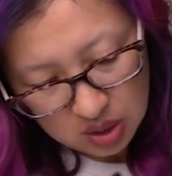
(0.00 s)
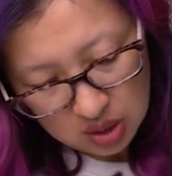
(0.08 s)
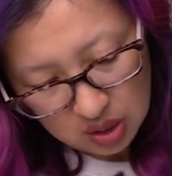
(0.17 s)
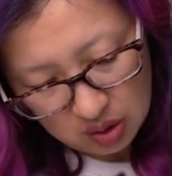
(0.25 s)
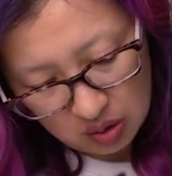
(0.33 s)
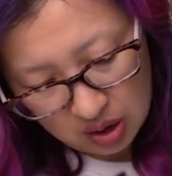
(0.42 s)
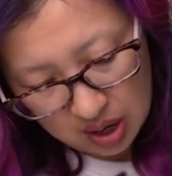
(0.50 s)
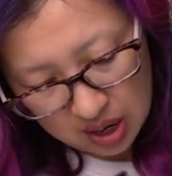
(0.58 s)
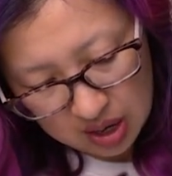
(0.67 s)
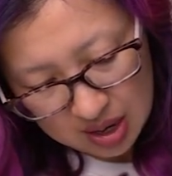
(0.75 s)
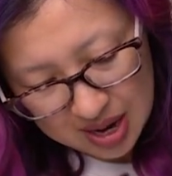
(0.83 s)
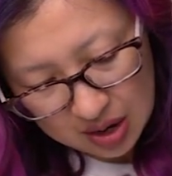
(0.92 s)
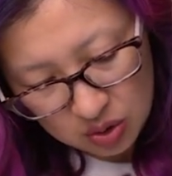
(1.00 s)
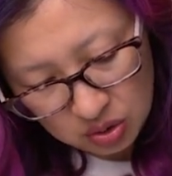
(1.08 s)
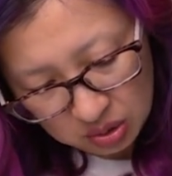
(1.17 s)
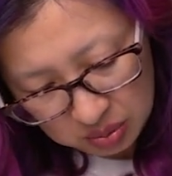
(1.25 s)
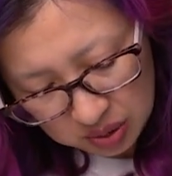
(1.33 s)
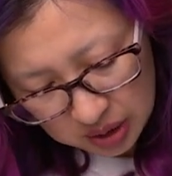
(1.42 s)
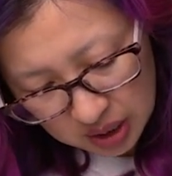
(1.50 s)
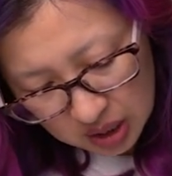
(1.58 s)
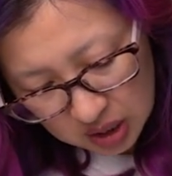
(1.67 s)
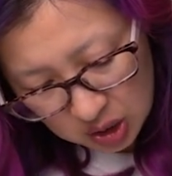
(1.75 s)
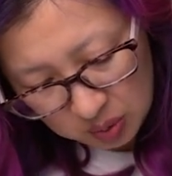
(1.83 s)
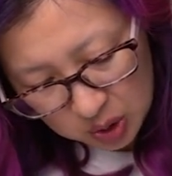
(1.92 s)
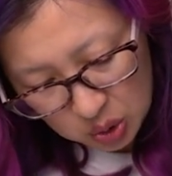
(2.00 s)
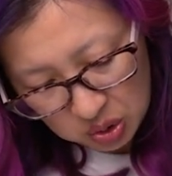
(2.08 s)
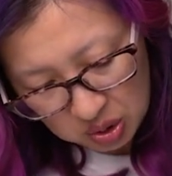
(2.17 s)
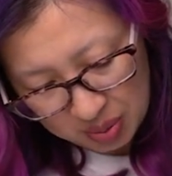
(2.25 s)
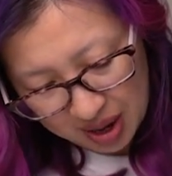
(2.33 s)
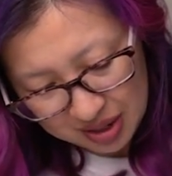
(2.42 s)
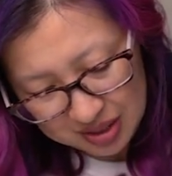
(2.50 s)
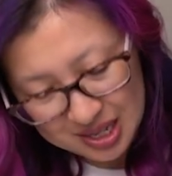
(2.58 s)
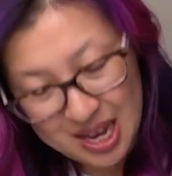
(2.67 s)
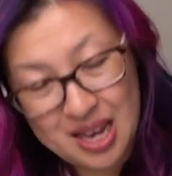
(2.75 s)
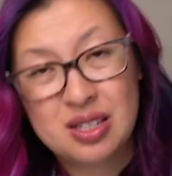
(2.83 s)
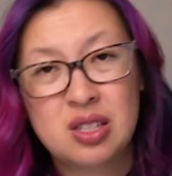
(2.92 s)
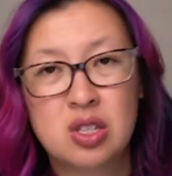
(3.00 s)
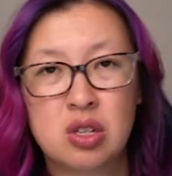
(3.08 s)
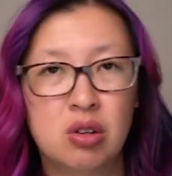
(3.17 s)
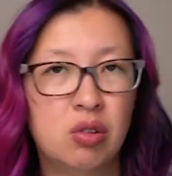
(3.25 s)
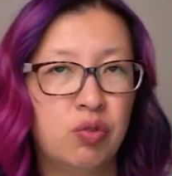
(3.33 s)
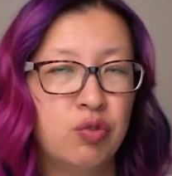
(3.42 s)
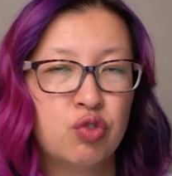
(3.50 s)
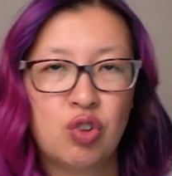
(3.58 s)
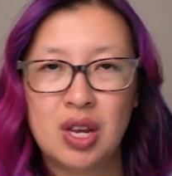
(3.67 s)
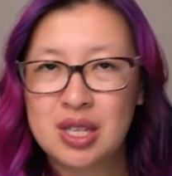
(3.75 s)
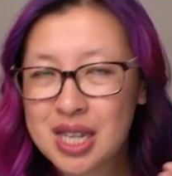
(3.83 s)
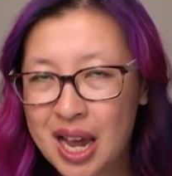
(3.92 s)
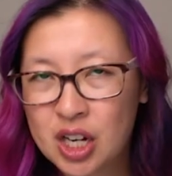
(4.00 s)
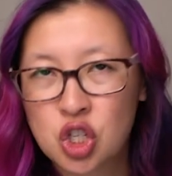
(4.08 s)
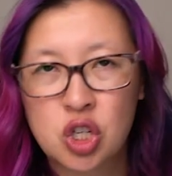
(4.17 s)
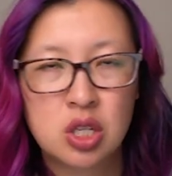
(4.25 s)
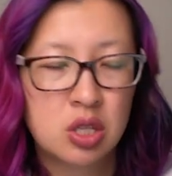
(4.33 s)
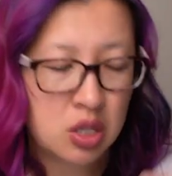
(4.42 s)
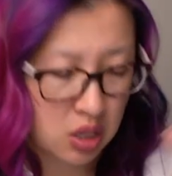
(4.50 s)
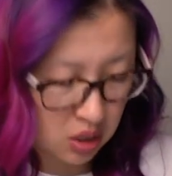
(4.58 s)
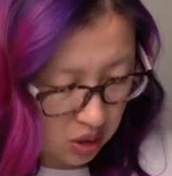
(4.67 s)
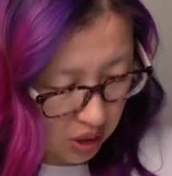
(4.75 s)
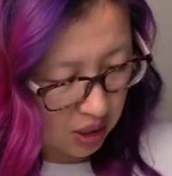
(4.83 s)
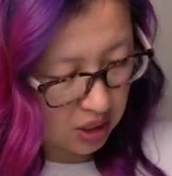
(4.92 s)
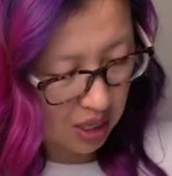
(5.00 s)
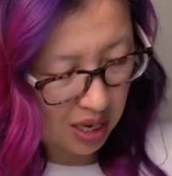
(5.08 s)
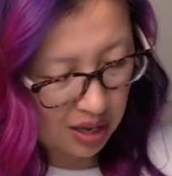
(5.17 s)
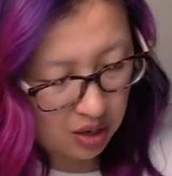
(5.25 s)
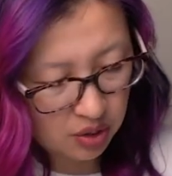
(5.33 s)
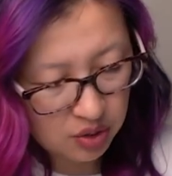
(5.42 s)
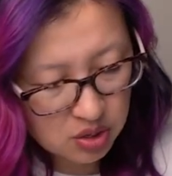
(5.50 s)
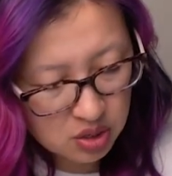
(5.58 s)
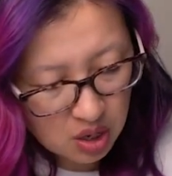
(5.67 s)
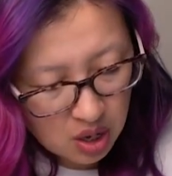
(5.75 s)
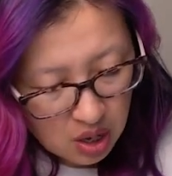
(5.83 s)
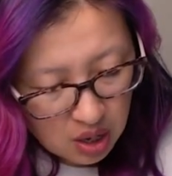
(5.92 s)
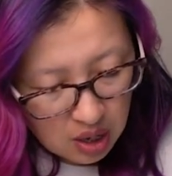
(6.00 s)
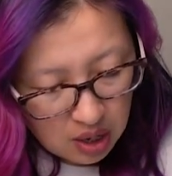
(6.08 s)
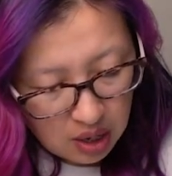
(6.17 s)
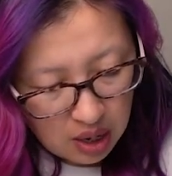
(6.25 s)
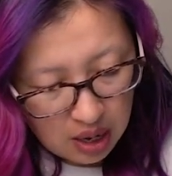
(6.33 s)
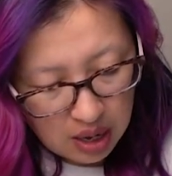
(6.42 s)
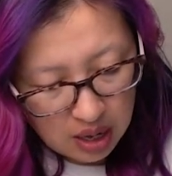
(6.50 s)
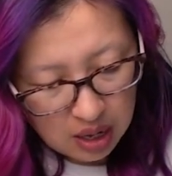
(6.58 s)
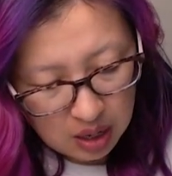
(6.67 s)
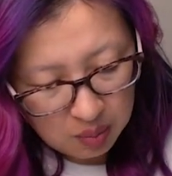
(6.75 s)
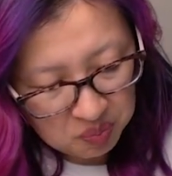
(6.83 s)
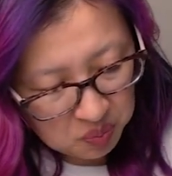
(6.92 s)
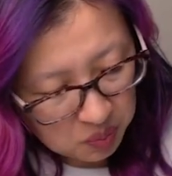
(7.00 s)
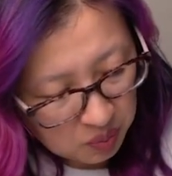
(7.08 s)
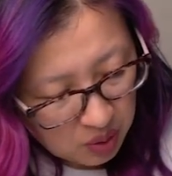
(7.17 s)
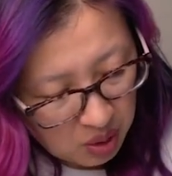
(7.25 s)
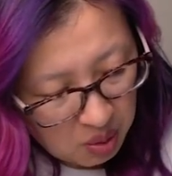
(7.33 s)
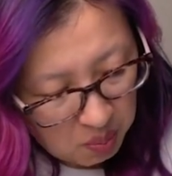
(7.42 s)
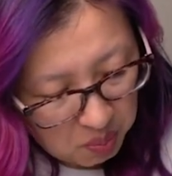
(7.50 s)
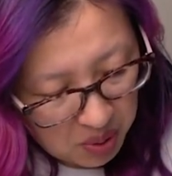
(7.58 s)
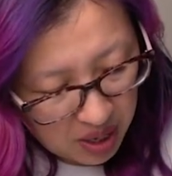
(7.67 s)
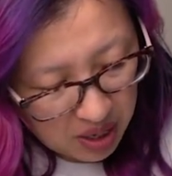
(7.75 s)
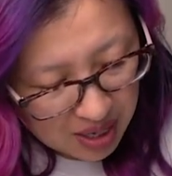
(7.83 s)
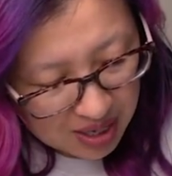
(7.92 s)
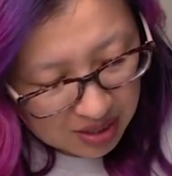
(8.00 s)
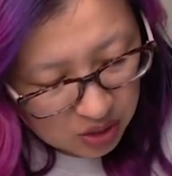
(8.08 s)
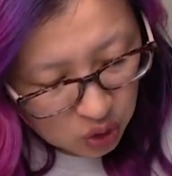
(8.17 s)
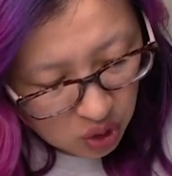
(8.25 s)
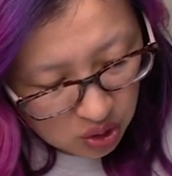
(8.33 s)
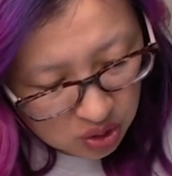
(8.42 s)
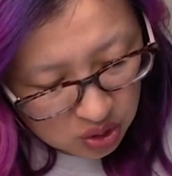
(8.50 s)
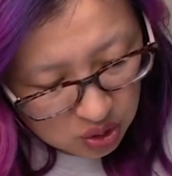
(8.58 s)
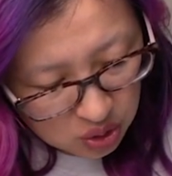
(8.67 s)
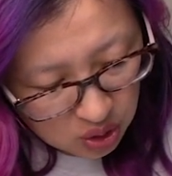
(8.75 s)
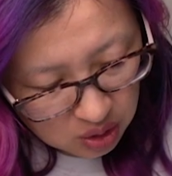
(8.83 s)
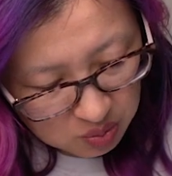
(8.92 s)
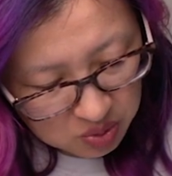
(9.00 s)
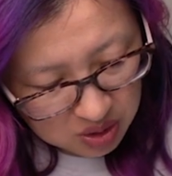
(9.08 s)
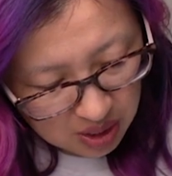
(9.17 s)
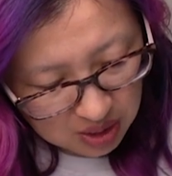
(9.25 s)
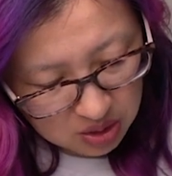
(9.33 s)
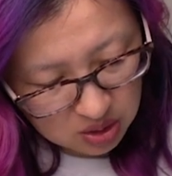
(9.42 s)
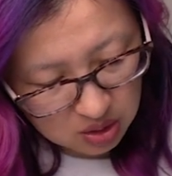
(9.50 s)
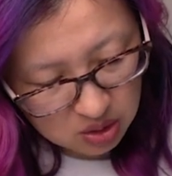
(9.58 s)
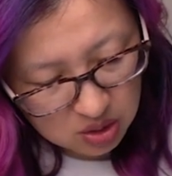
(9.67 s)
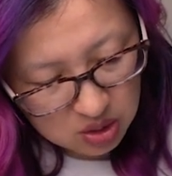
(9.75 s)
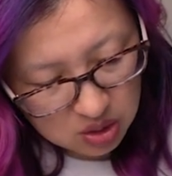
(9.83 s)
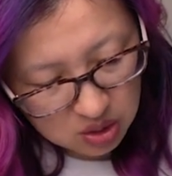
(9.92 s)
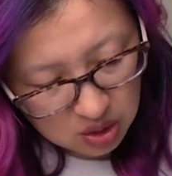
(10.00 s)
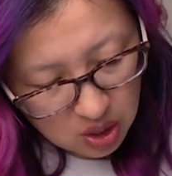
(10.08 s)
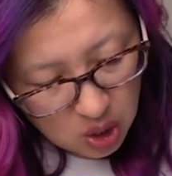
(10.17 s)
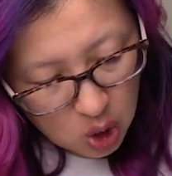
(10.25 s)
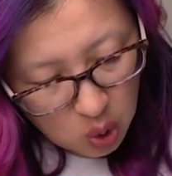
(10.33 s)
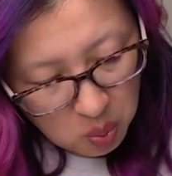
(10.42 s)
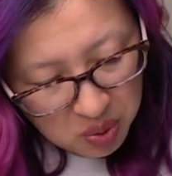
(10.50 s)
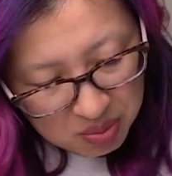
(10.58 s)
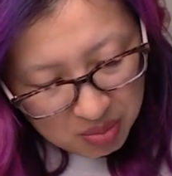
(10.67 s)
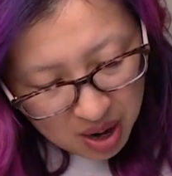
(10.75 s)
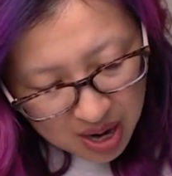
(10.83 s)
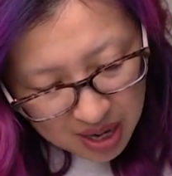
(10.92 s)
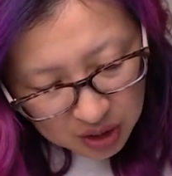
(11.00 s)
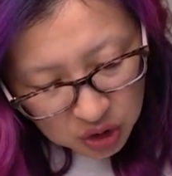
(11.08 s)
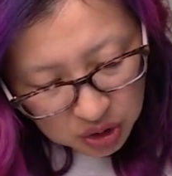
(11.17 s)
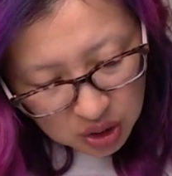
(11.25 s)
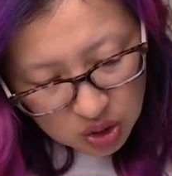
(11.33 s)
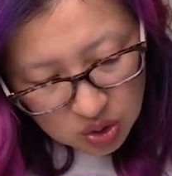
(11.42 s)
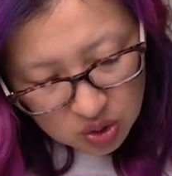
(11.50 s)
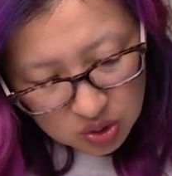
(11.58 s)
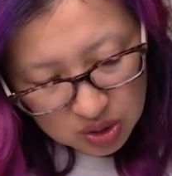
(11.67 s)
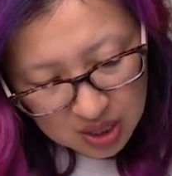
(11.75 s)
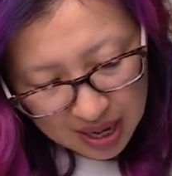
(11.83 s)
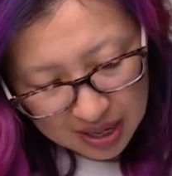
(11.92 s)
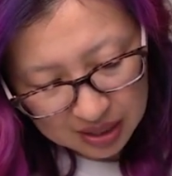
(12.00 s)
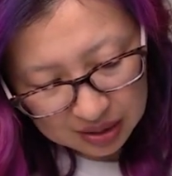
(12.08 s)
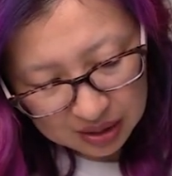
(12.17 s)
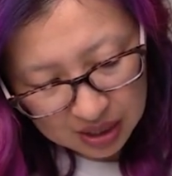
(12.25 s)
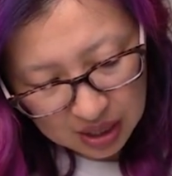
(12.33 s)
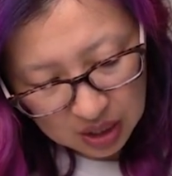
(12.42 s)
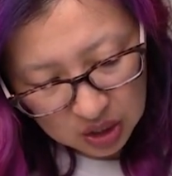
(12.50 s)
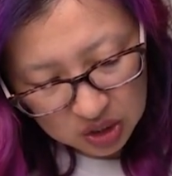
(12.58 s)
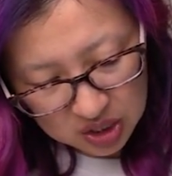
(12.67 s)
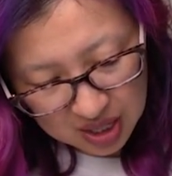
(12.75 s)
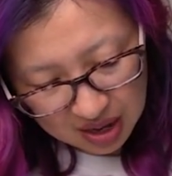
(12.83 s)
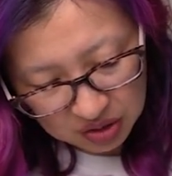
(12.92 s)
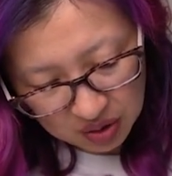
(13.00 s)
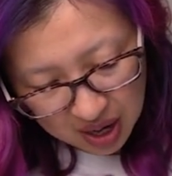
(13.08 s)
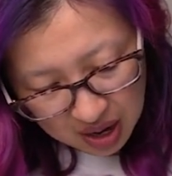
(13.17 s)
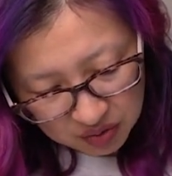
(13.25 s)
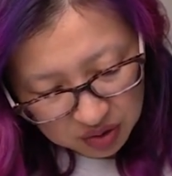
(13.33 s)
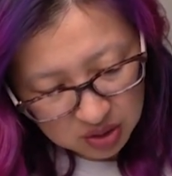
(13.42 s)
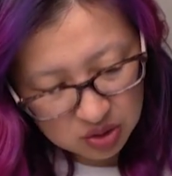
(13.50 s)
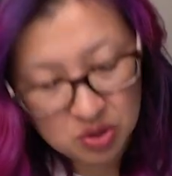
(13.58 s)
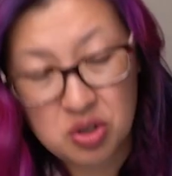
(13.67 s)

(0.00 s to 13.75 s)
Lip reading: All right. Now, normally, we talk about tests of transactions and details, but in certain circumstances, we might actually use an analytic to gather evidence on a